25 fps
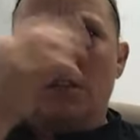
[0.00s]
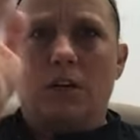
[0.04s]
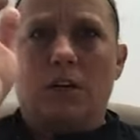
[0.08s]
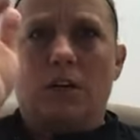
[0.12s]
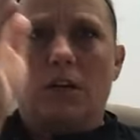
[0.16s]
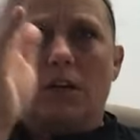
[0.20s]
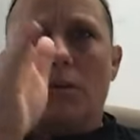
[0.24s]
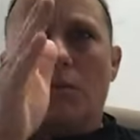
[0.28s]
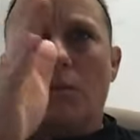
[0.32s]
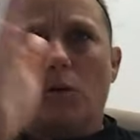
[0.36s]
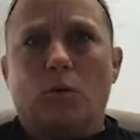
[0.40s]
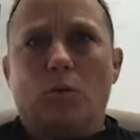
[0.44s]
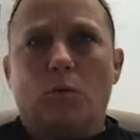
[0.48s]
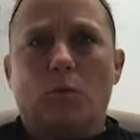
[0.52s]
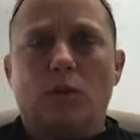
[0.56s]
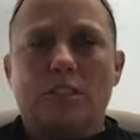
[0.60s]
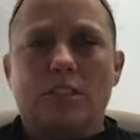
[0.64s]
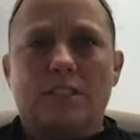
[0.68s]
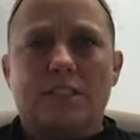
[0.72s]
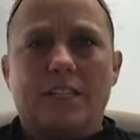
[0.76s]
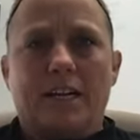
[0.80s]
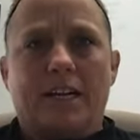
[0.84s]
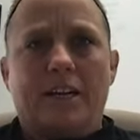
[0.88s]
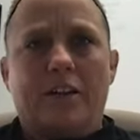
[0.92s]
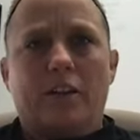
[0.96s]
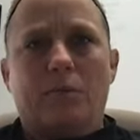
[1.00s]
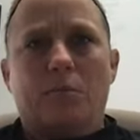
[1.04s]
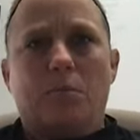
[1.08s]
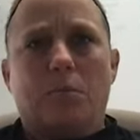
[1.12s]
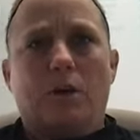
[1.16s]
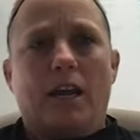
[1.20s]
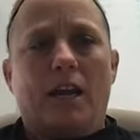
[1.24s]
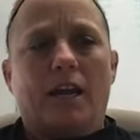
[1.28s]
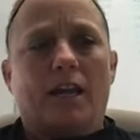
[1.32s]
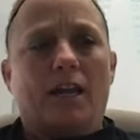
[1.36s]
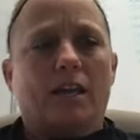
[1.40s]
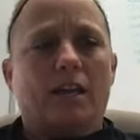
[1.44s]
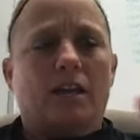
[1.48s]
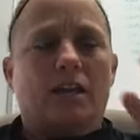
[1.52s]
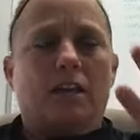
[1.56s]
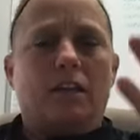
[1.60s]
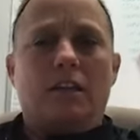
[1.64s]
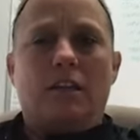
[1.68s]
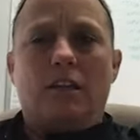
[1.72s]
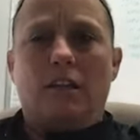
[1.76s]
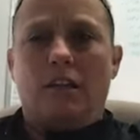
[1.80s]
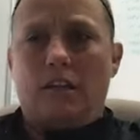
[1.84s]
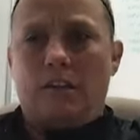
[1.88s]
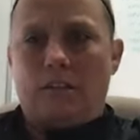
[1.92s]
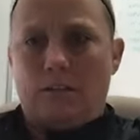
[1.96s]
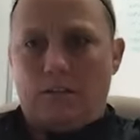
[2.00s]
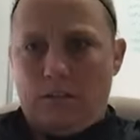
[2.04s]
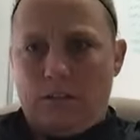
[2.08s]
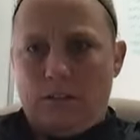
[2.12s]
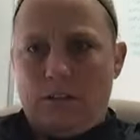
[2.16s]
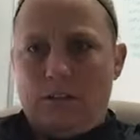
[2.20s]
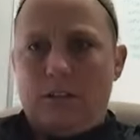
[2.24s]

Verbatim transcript: on one side of the bracket, and then